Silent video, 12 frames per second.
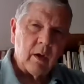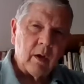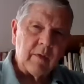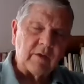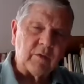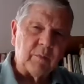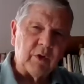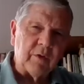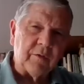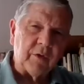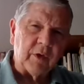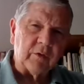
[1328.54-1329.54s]
That's
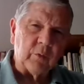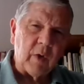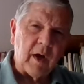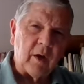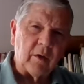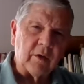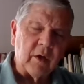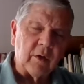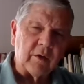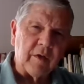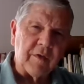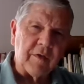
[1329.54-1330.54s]
beautiful as well.
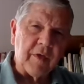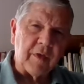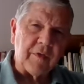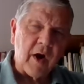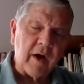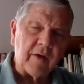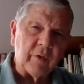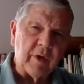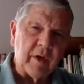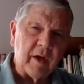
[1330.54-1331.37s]
The thought that we